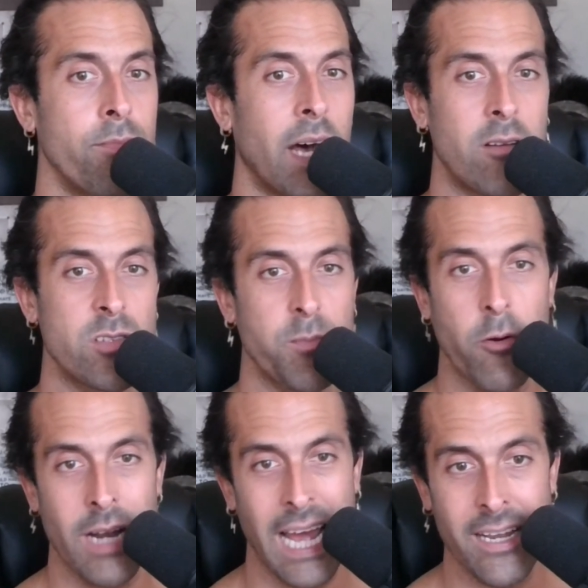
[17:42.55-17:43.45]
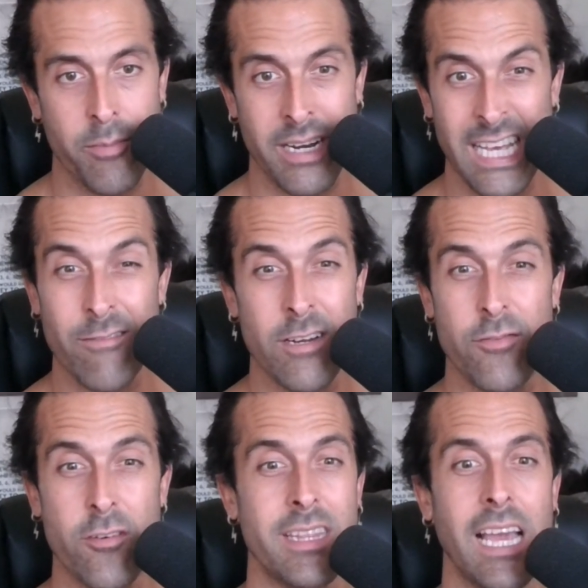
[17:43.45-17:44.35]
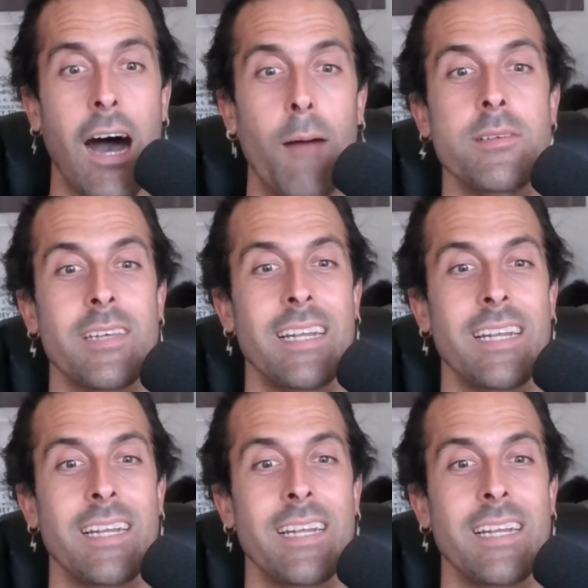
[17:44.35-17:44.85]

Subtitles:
I don't support anybody, even if they're at the opposite